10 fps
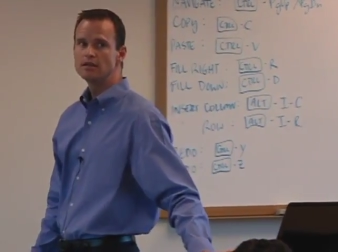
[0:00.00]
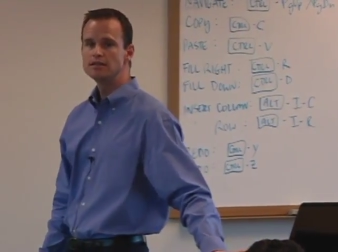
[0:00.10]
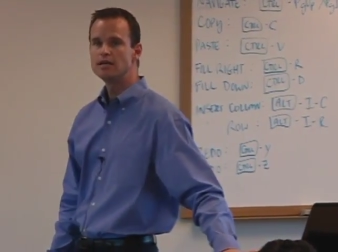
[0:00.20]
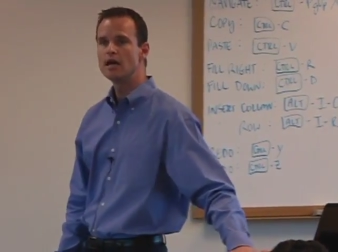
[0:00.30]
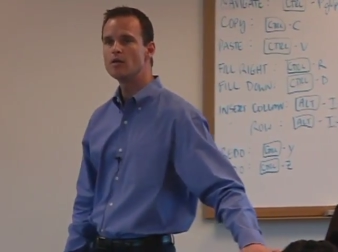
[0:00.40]

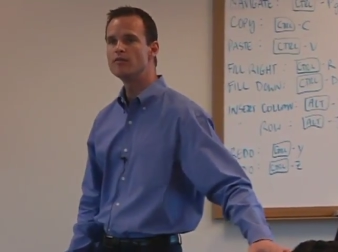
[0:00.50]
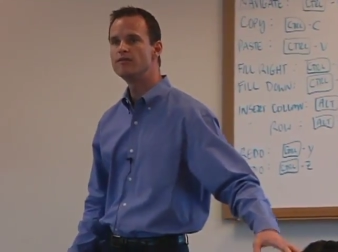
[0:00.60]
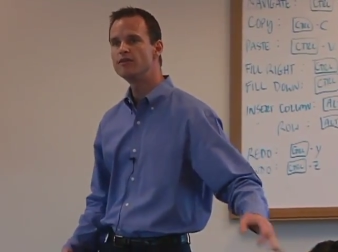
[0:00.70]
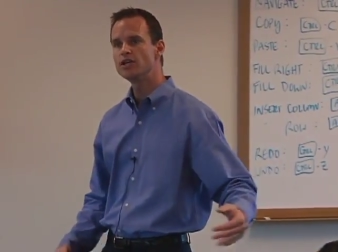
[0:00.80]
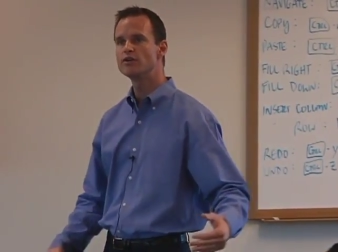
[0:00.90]
to help
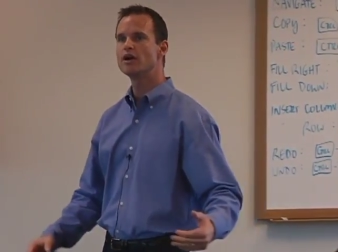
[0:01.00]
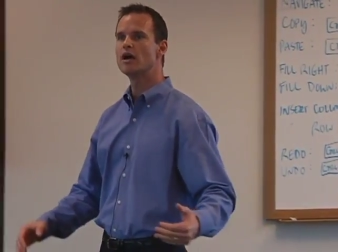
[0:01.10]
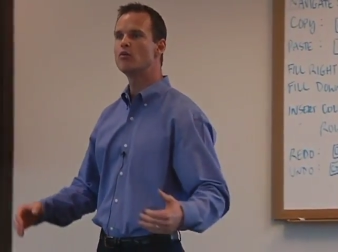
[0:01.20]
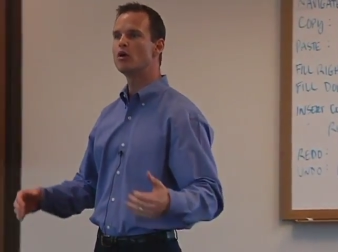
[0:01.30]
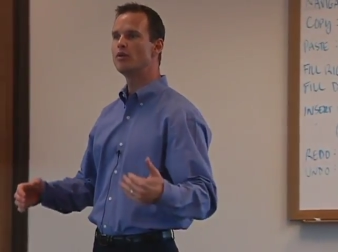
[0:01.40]
figure
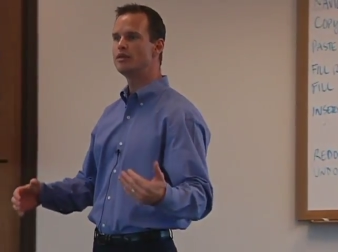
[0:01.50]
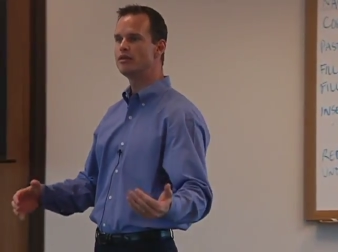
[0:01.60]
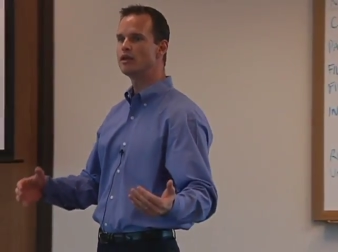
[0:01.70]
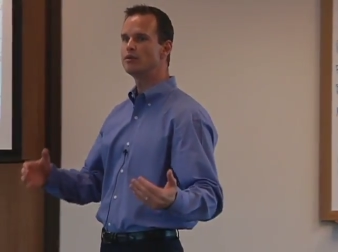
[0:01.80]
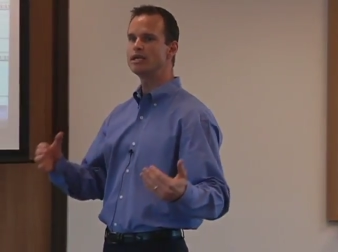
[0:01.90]
out what we
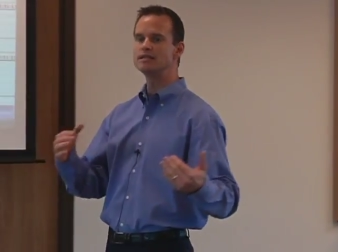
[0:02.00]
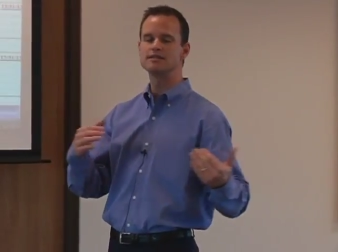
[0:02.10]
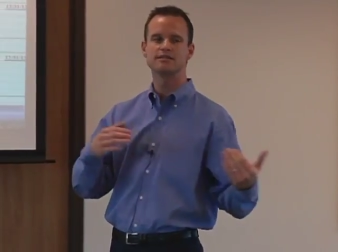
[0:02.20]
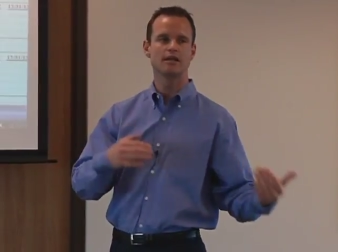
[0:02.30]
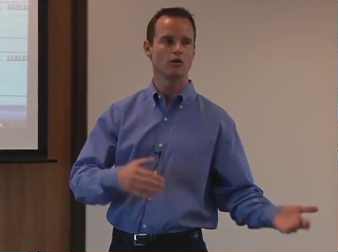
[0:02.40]
think we can
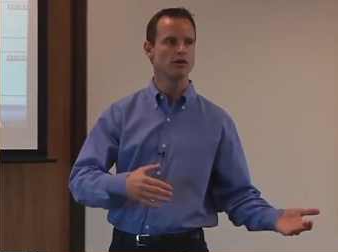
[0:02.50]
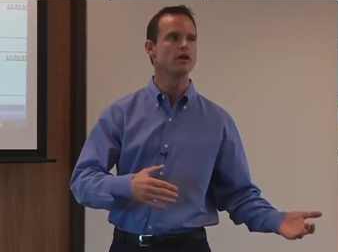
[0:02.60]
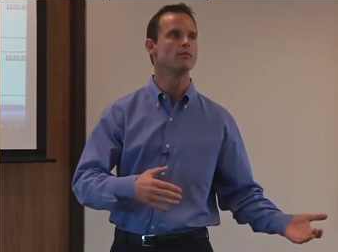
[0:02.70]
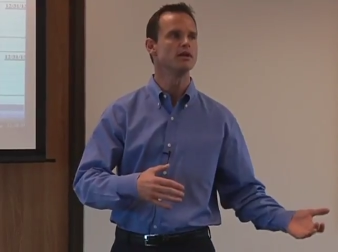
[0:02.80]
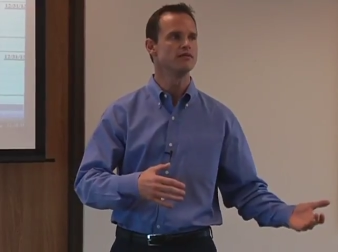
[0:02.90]
sell the
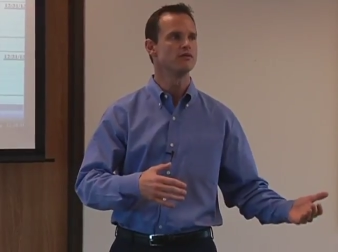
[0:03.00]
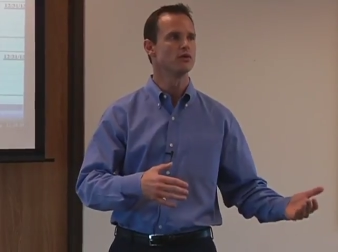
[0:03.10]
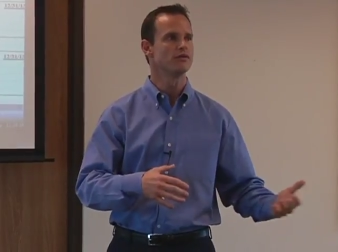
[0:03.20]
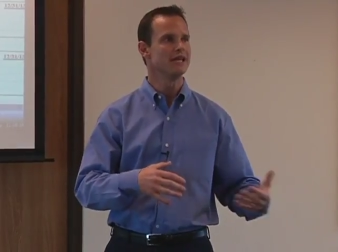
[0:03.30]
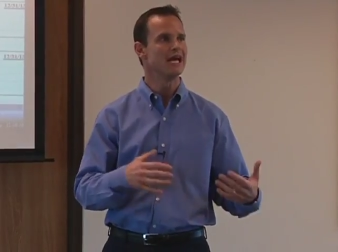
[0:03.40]
company
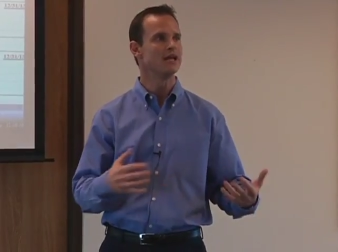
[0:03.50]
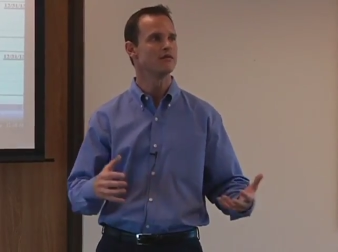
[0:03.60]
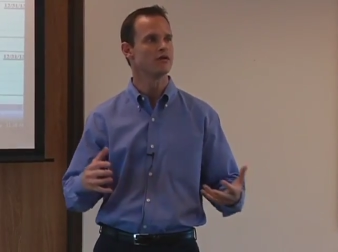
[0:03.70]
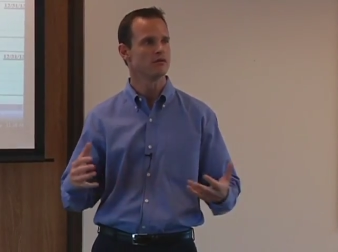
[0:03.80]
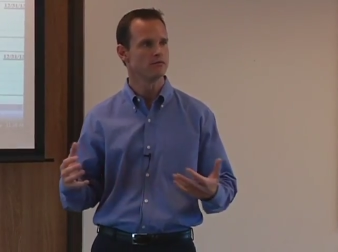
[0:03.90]
for at the end
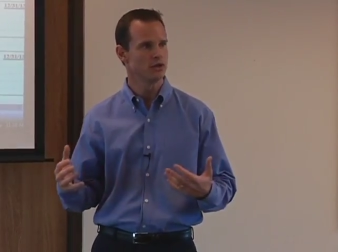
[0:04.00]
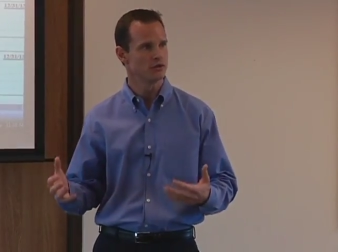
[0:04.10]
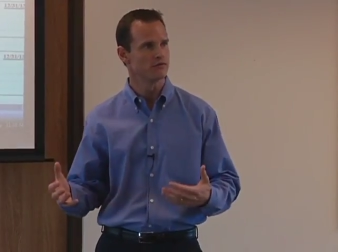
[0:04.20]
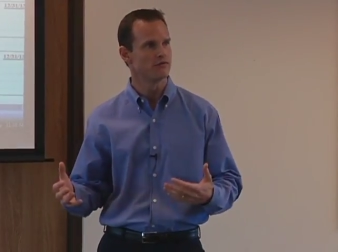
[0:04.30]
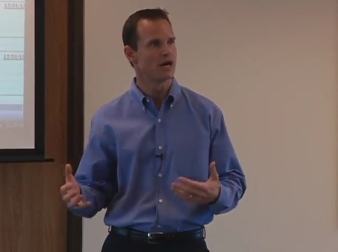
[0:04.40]
of our
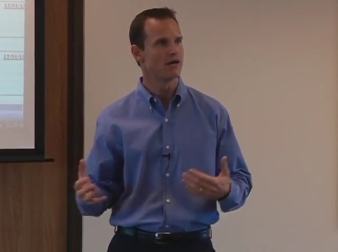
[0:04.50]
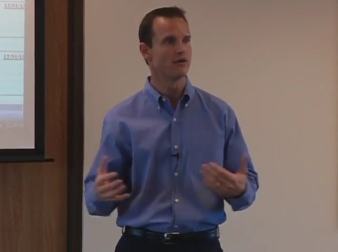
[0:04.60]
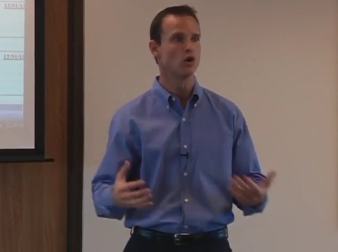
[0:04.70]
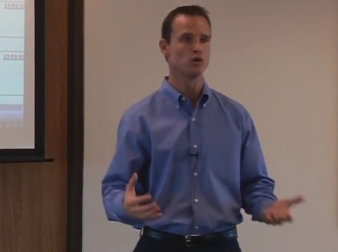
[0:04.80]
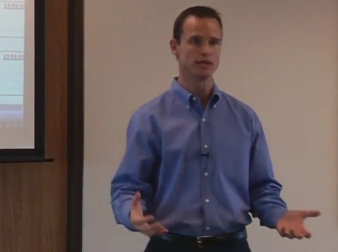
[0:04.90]
year five
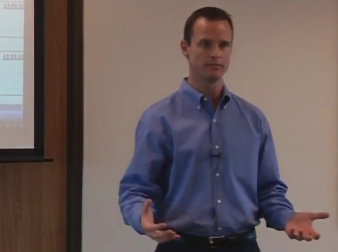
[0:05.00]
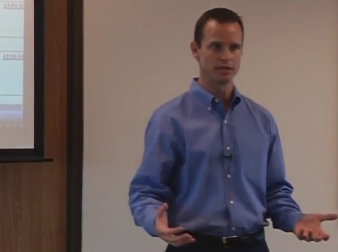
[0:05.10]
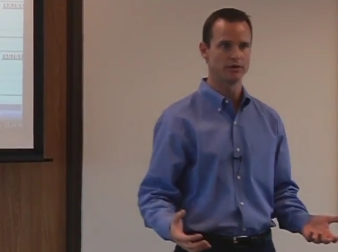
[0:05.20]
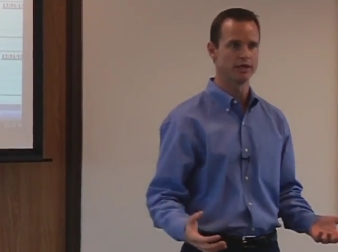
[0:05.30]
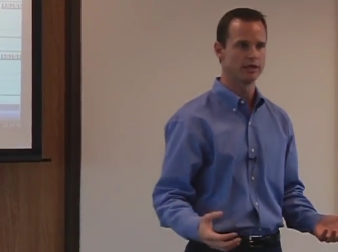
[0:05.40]
holding
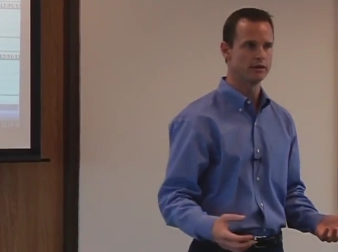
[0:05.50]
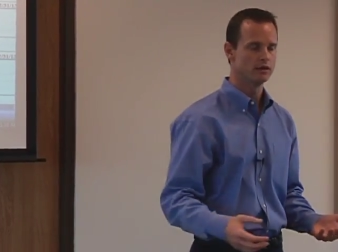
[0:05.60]
period.